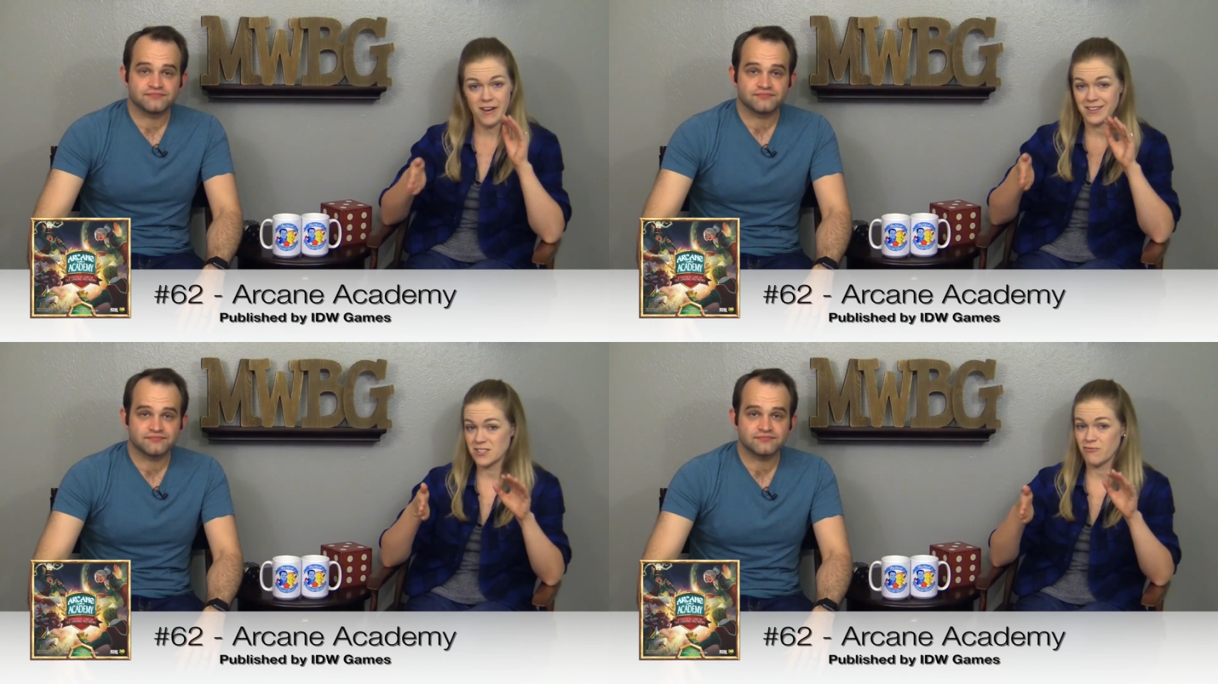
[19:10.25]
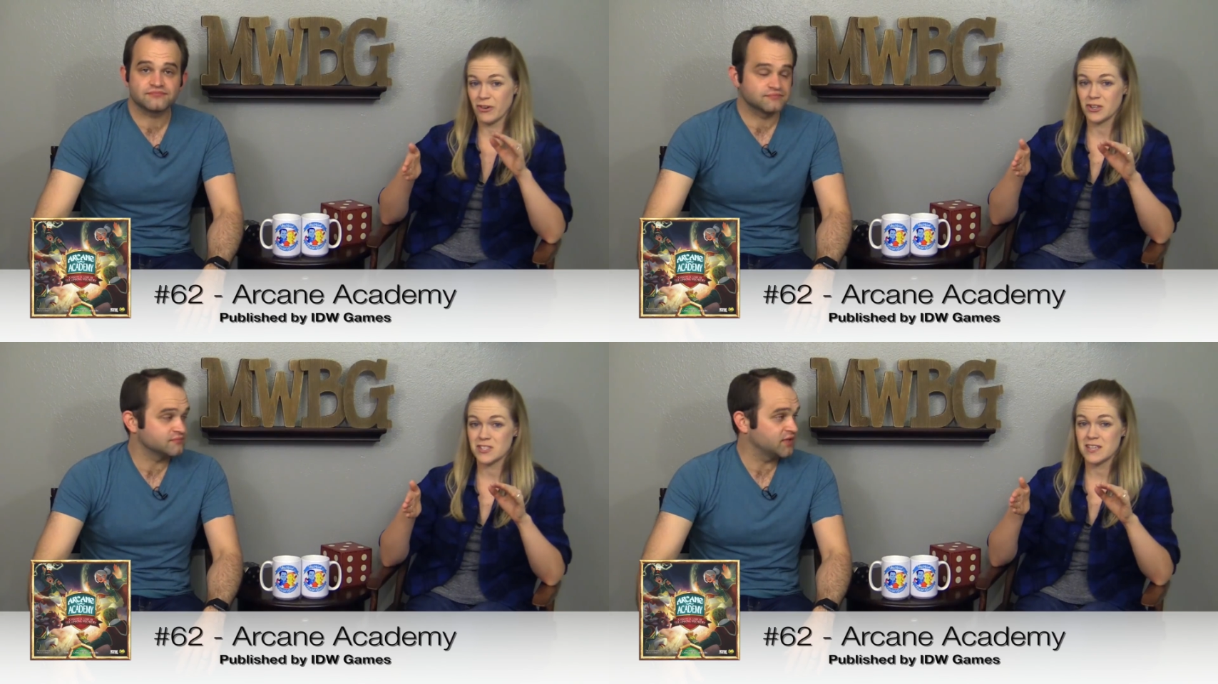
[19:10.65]
Speaker 1: vice
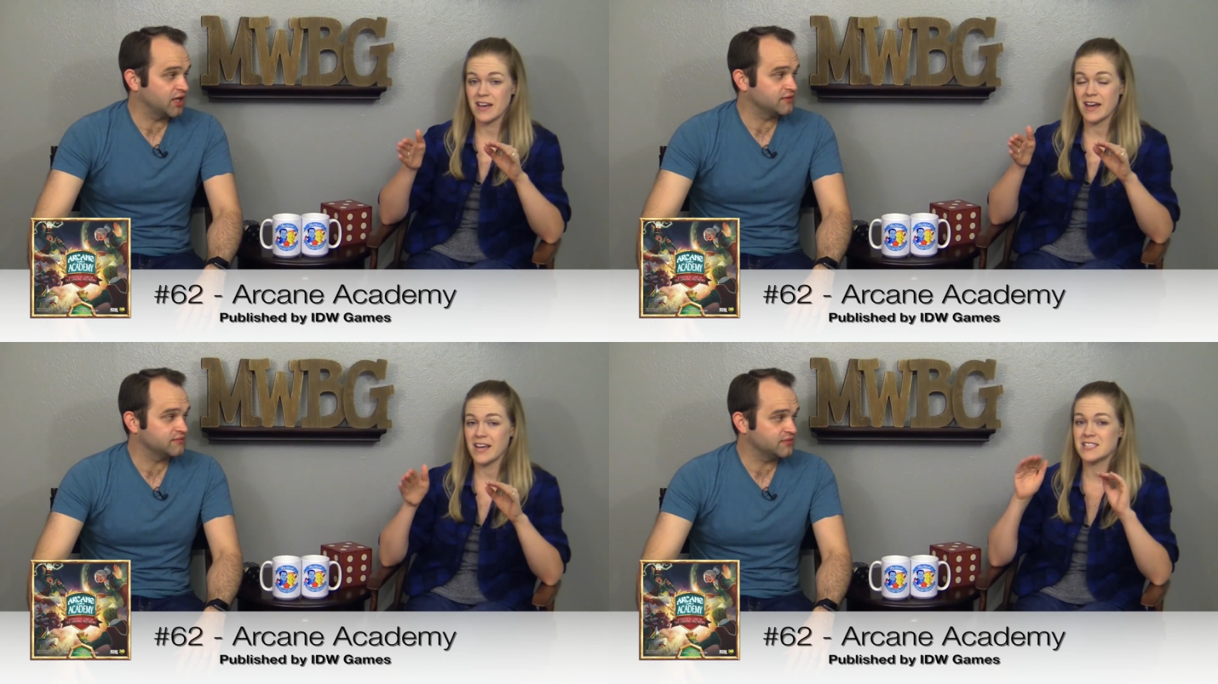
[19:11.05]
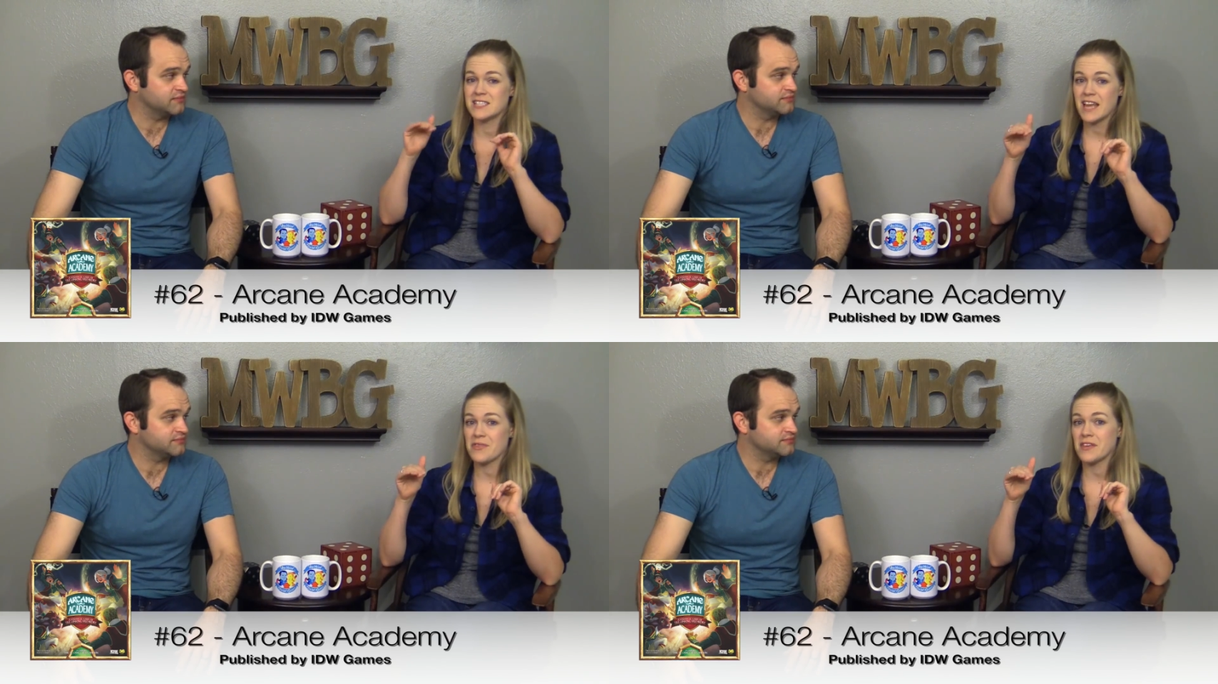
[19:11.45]
versa. Yeah. It's
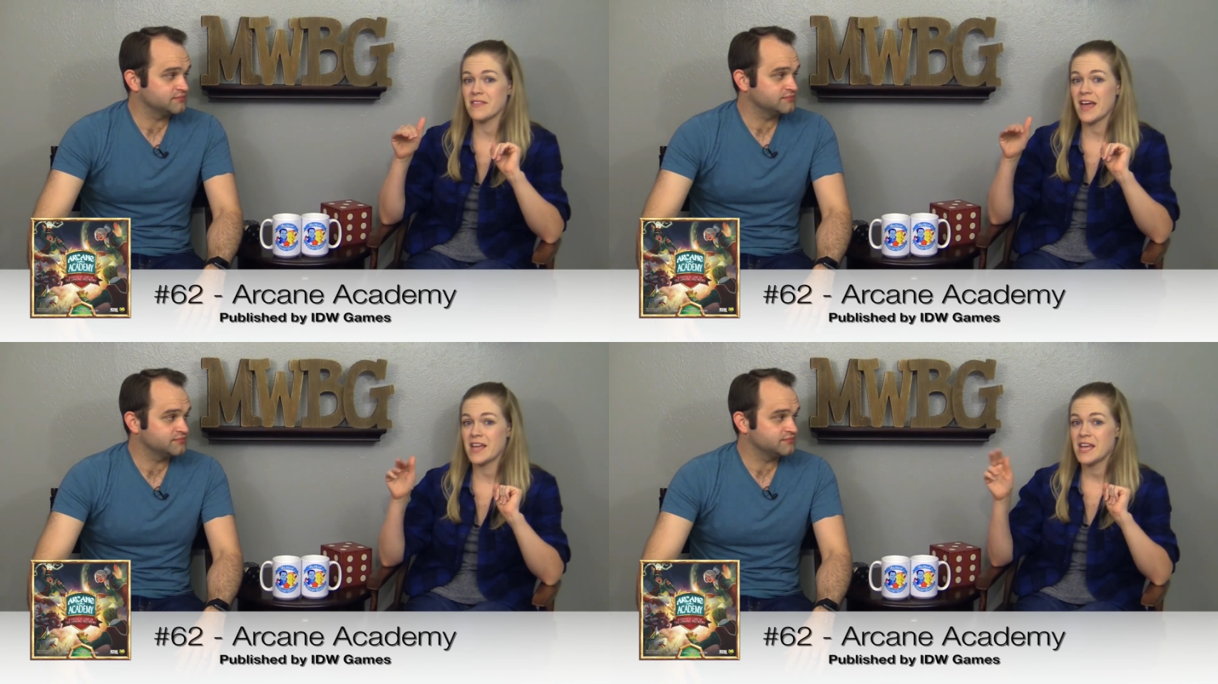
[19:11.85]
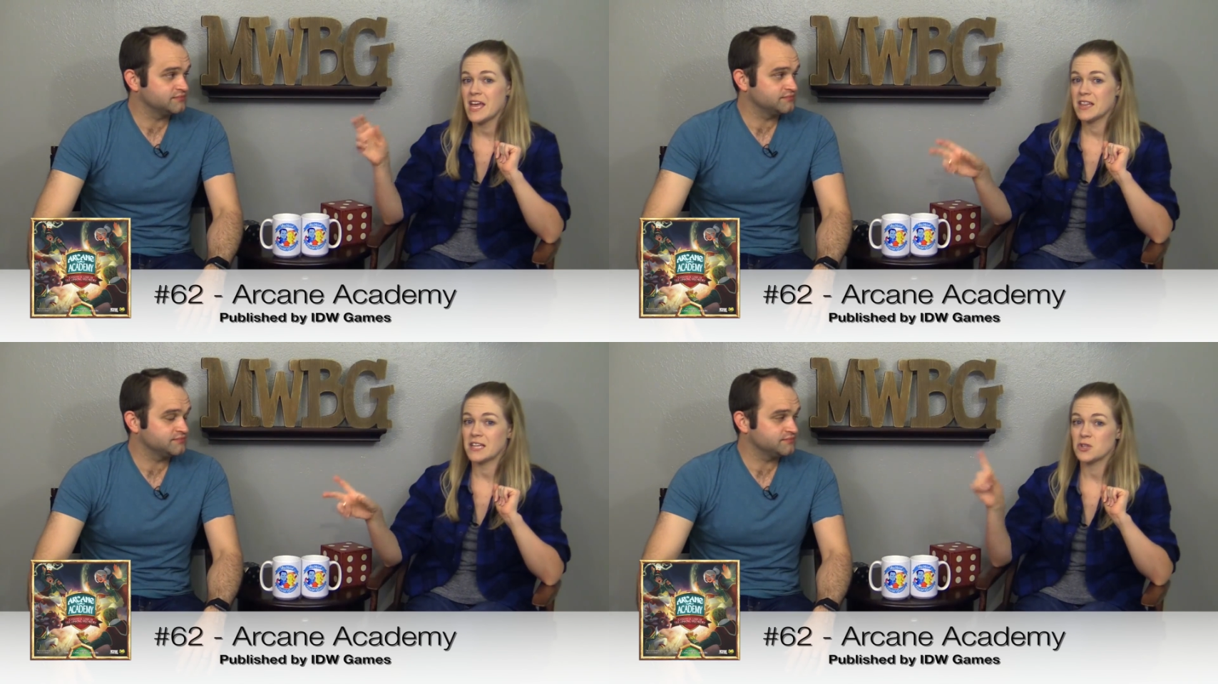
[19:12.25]
nothing that
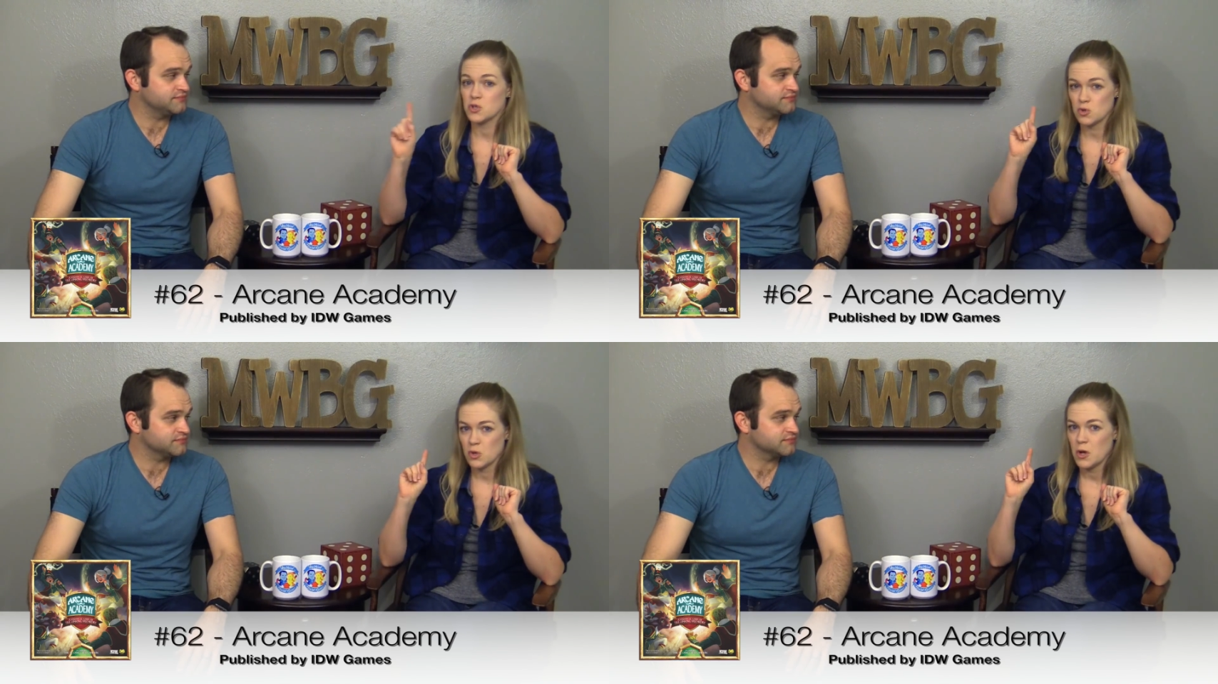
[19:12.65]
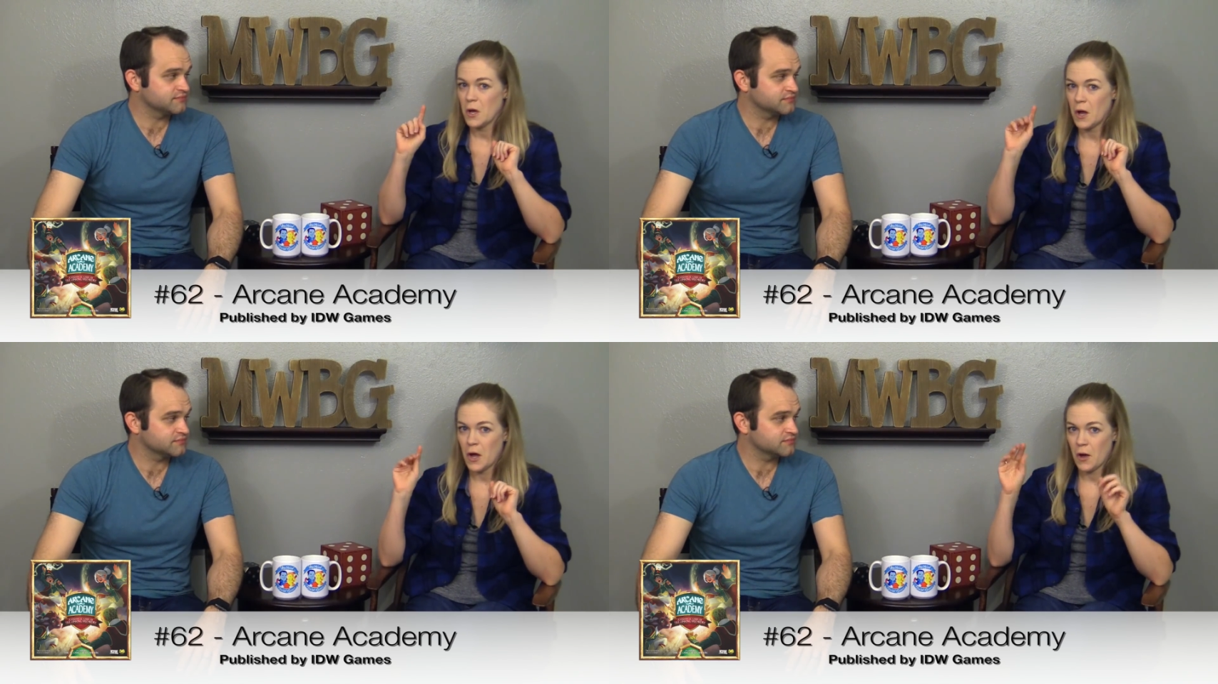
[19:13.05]
like there's
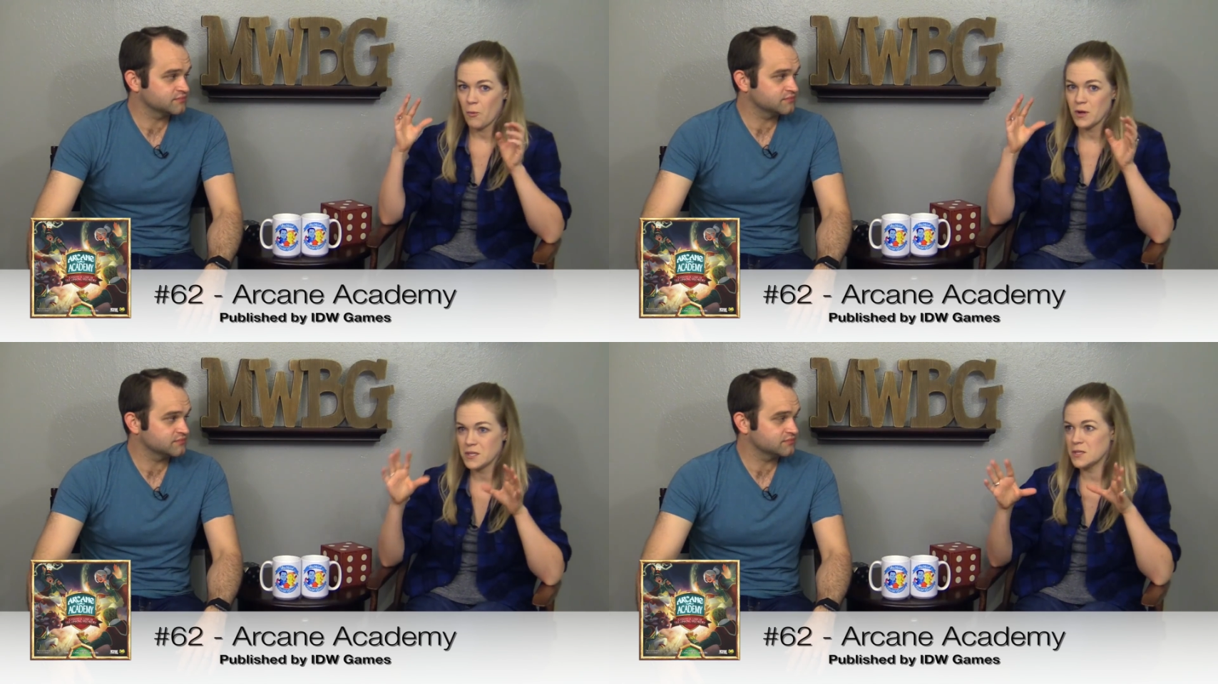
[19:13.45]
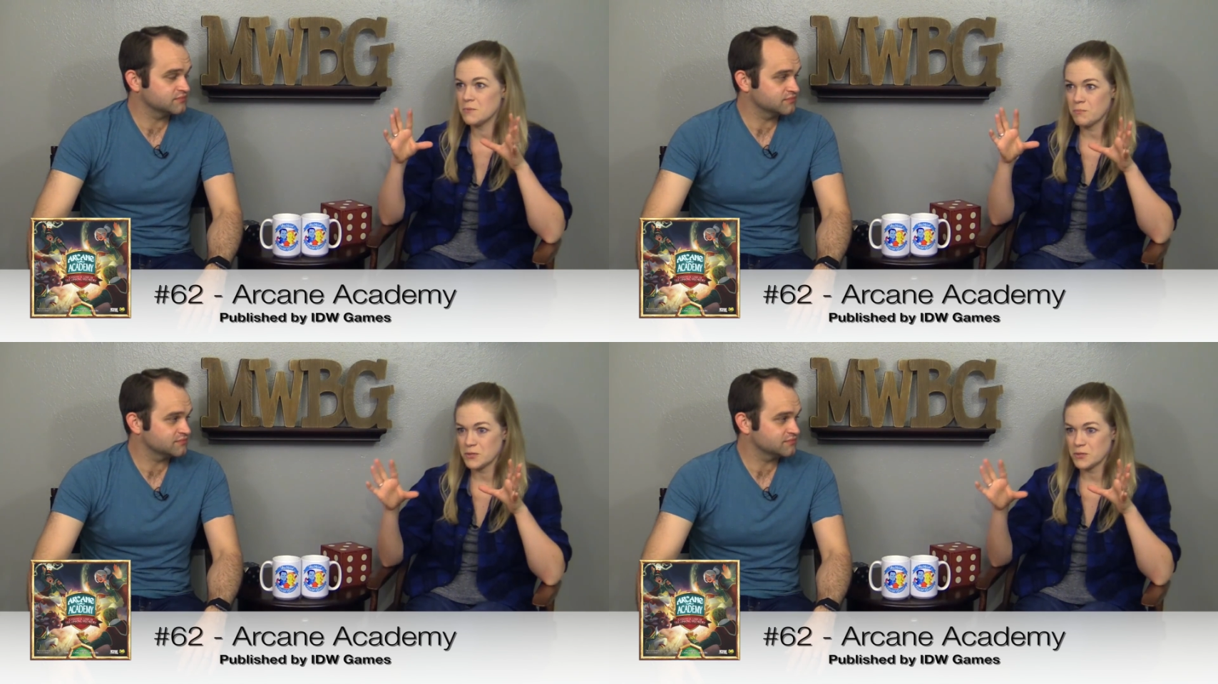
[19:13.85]
one